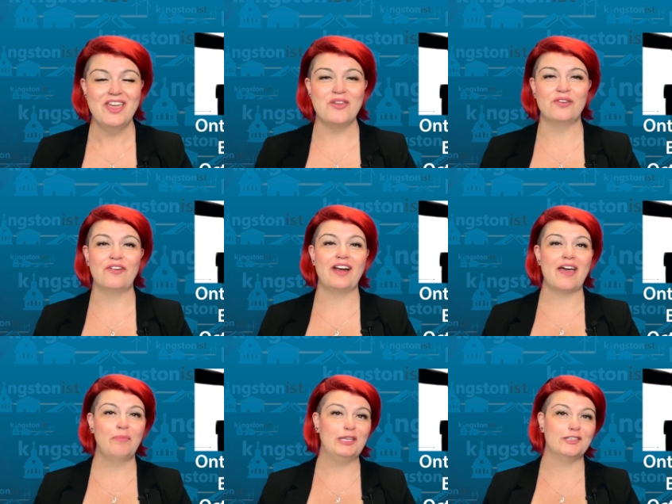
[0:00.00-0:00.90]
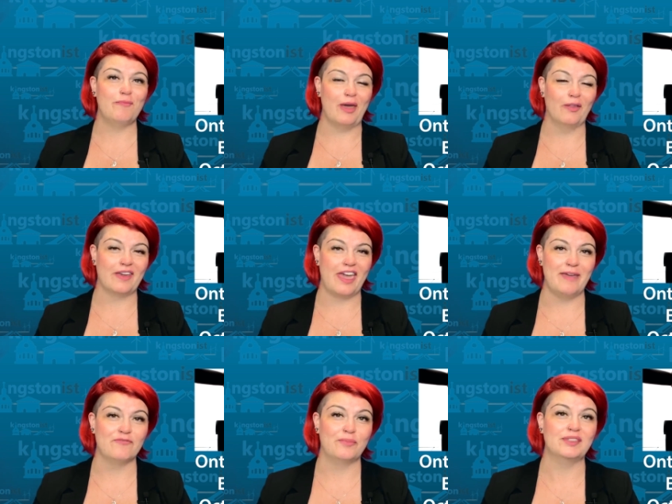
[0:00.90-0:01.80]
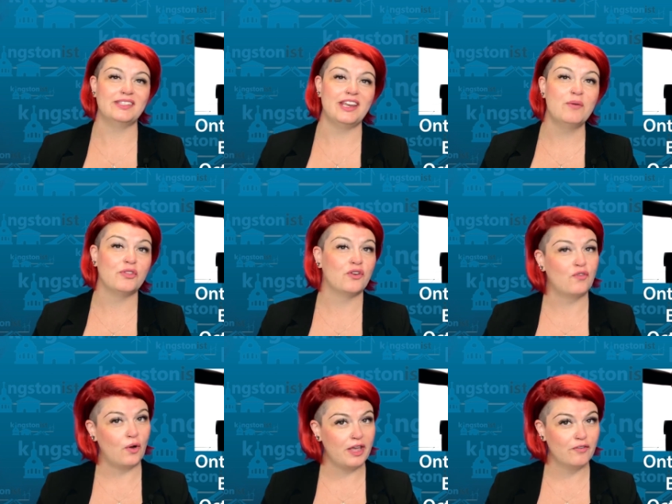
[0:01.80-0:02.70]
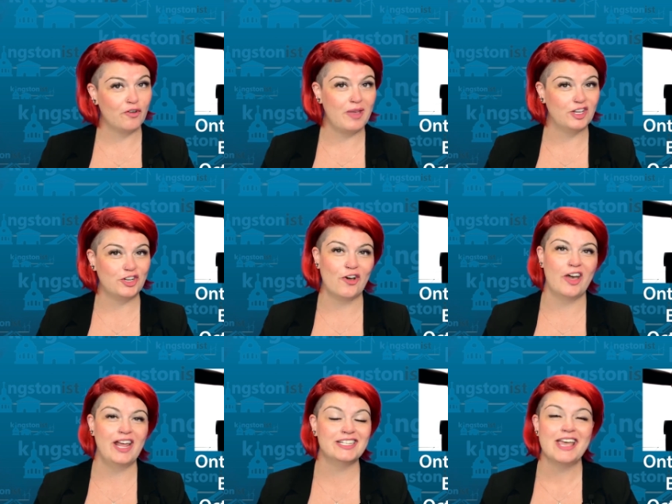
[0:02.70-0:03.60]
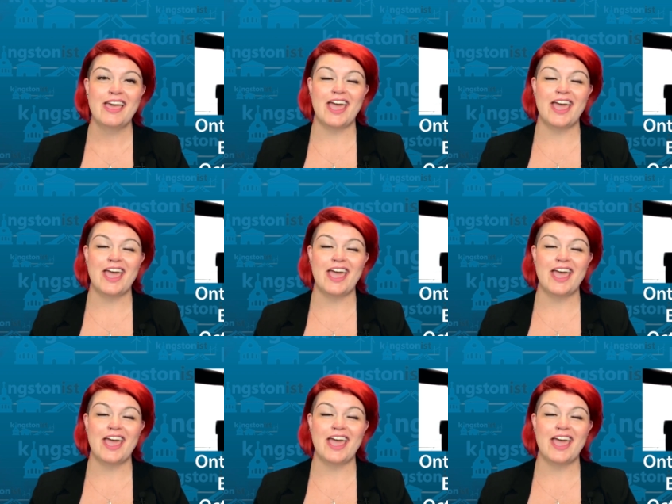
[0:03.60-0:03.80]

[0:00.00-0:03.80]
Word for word: you can find that piece of mail that came from the city with your voting information on it,